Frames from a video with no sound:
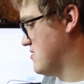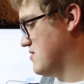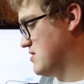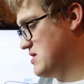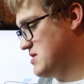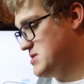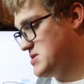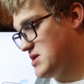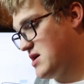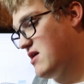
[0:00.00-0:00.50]

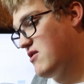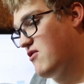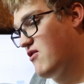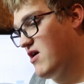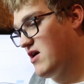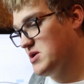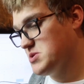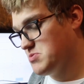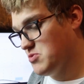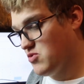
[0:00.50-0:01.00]
is to
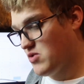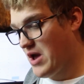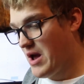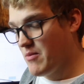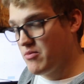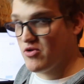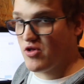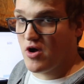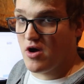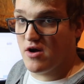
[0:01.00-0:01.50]
create a small
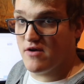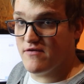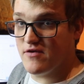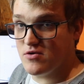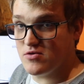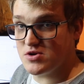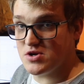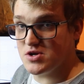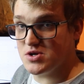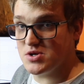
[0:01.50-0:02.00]
gap with a high
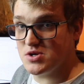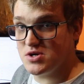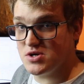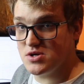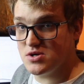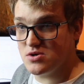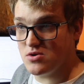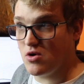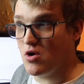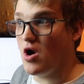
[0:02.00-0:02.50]

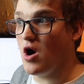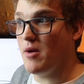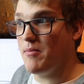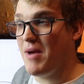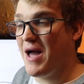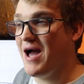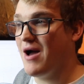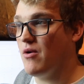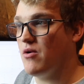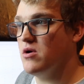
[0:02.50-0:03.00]
voltage or high
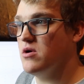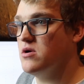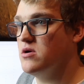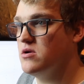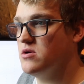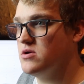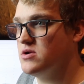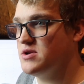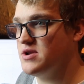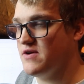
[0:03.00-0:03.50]
power
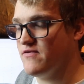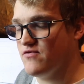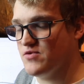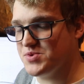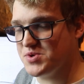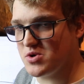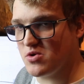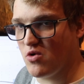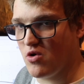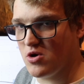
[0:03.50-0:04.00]

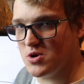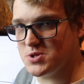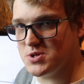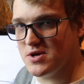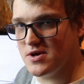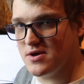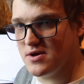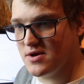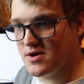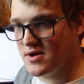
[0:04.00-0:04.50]
difference across
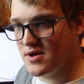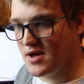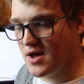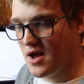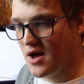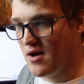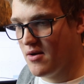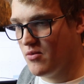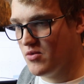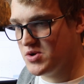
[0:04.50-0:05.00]
it,
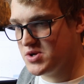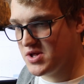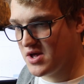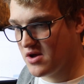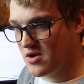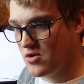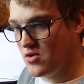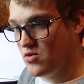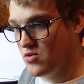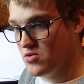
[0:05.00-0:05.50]
which
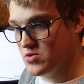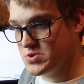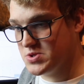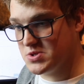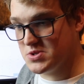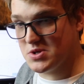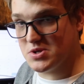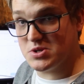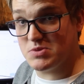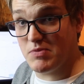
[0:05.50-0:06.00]
then
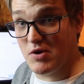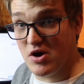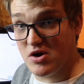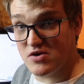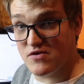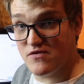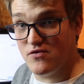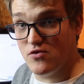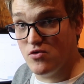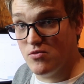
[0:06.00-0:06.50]
causes a
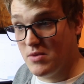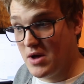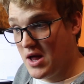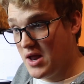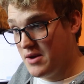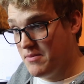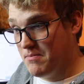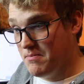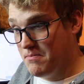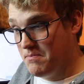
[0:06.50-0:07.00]
spark to form
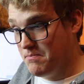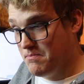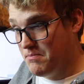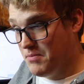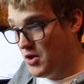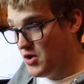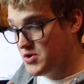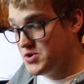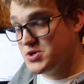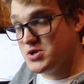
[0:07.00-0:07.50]
and
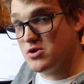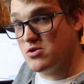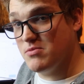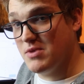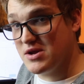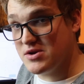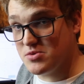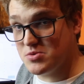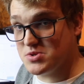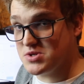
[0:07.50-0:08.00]
burns two
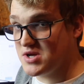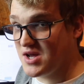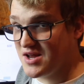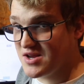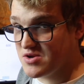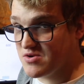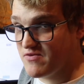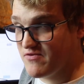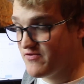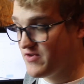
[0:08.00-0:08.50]
metals
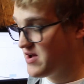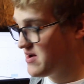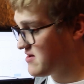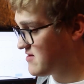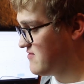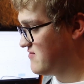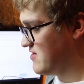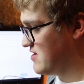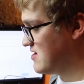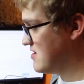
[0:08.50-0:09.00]
together
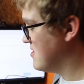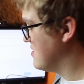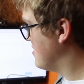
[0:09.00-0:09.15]
effectively.